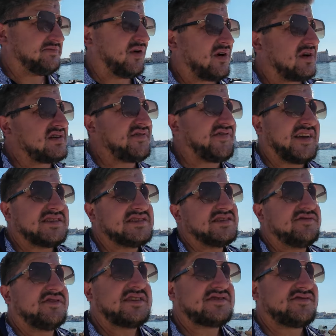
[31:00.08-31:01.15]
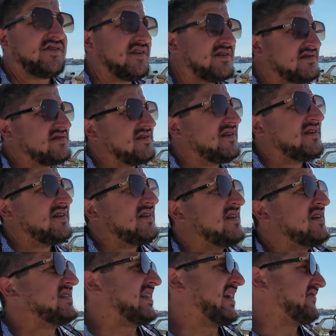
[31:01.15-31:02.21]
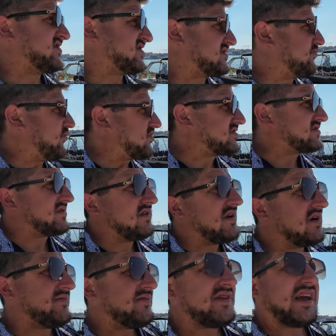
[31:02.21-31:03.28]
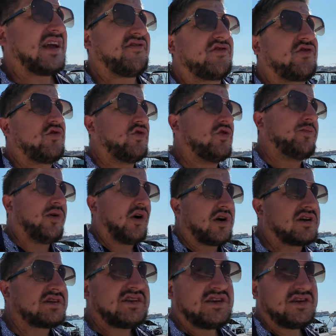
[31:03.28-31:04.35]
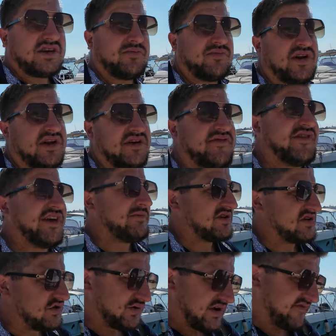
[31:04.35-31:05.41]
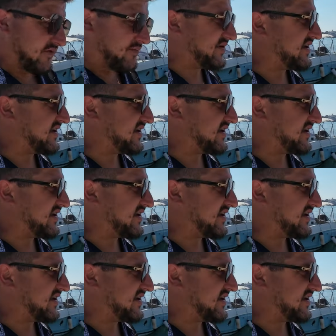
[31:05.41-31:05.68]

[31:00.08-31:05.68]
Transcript: bars, fancy restaurants. They have a sports club. They have cool parks that you can bring your family to, have a